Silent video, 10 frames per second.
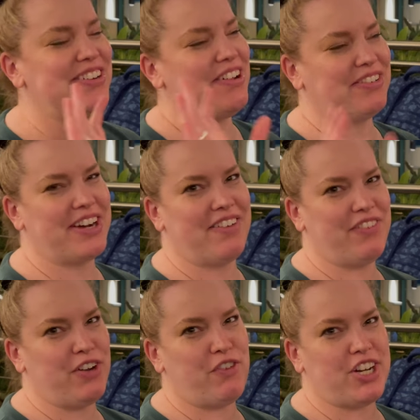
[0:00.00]
all around,
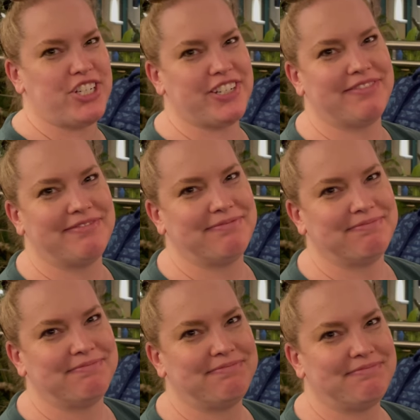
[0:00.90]
very fresh.
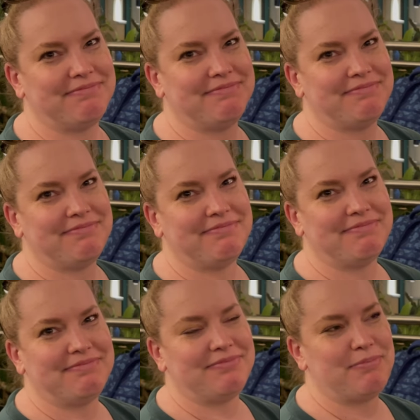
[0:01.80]
Mickey's
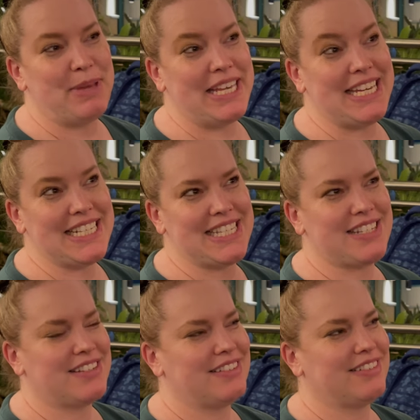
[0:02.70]
out of Mickey's,
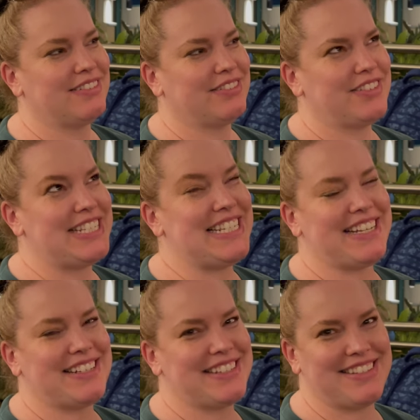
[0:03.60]
five?
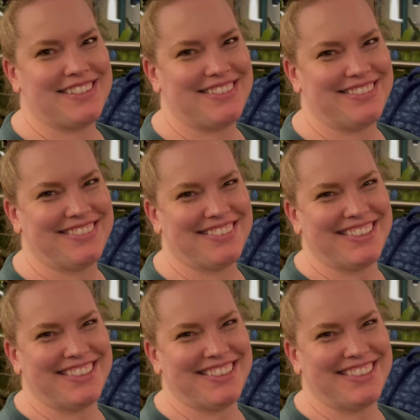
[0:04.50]
Six. Ooh,